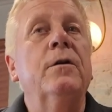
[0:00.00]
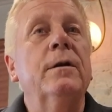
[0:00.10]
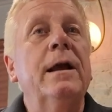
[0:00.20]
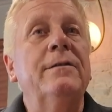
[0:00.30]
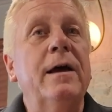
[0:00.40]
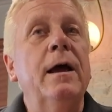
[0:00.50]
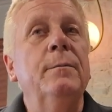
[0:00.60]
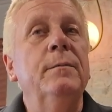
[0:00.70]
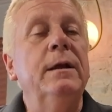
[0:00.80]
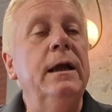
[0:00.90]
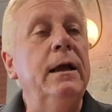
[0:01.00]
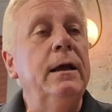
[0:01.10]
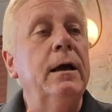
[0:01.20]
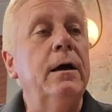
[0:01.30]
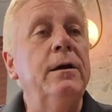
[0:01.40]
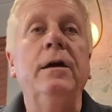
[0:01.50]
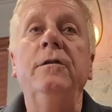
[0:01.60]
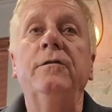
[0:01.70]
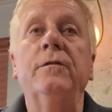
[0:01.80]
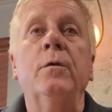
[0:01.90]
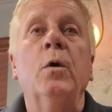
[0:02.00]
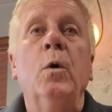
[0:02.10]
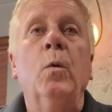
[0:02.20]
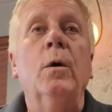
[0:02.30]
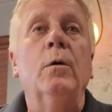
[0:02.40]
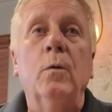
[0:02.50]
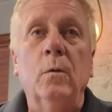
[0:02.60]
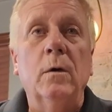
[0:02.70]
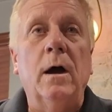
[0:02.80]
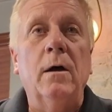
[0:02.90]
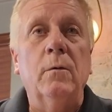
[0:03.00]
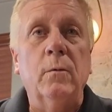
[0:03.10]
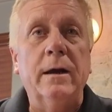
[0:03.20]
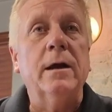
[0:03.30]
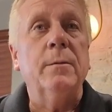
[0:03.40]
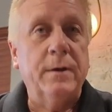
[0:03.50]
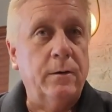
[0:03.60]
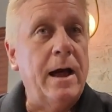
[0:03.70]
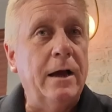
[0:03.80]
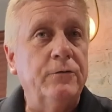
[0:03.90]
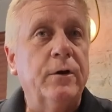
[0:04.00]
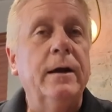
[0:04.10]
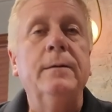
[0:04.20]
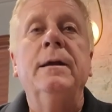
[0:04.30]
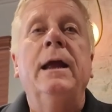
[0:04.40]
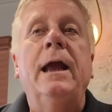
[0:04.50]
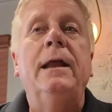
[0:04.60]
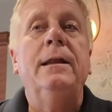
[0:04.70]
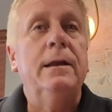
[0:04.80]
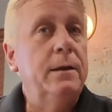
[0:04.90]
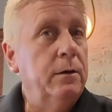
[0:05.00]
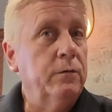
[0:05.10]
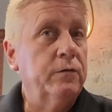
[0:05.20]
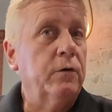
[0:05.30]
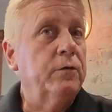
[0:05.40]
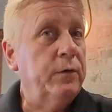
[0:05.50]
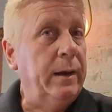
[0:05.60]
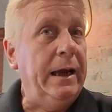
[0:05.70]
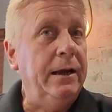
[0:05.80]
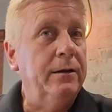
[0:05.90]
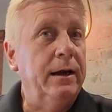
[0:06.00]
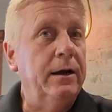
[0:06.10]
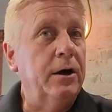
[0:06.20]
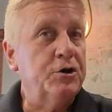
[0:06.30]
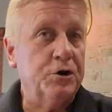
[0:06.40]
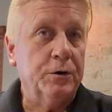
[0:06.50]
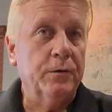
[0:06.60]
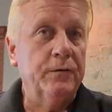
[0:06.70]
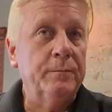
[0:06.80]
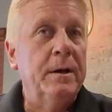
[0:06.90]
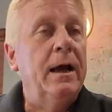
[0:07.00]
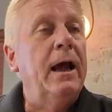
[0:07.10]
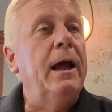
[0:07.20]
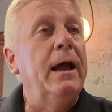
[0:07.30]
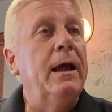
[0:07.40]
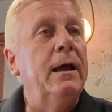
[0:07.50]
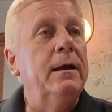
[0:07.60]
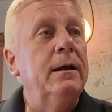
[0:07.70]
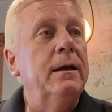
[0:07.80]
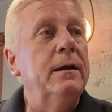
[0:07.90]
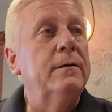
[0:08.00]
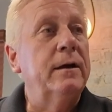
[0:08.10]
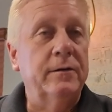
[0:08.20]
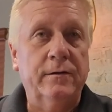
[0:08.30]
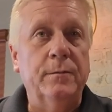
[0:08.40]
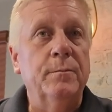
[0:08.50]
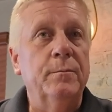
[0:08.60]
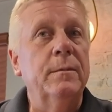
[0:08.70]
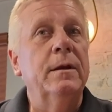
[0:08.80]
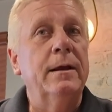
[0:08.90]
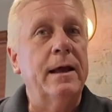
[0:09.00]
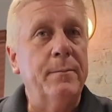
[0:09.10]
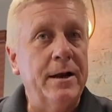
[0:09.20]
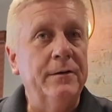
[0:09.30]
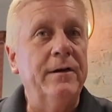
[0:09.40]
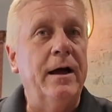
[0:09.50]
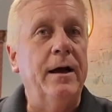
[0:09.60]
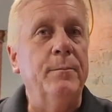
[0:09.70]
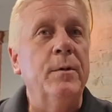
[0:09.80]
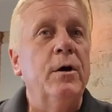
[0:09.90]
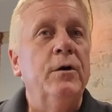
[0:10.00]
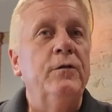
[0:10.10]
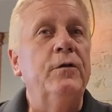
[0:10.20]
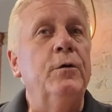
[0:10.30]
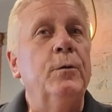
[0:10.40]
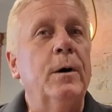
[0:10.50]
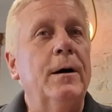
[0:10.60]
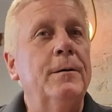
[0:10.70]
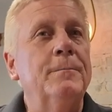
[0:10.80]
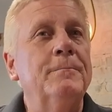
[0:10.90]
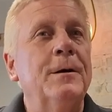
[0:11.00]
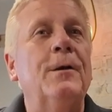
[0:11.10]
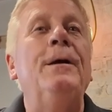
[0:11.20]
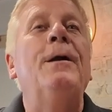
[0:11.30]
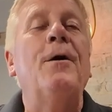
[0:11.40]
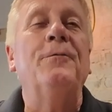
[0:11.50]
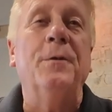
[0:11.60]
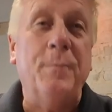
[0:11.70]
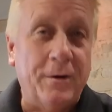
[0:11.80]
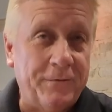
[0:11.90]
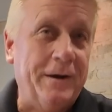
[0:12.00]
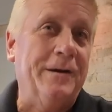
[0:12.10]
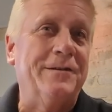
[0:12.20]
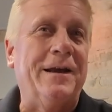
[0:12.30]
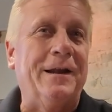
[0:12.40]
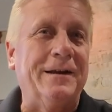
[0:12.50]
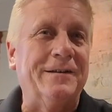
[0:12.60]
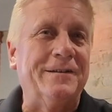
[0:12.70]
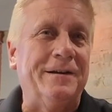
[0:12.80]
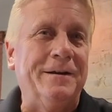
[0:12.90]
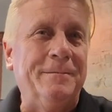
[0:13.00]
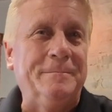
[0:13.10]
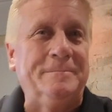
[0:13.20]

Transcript: During that time, the yeast will wake up, they'll hydrate, and then they'll start to eat the sugars, and it takes them that amount of time to clean off the buffet, as I like to say.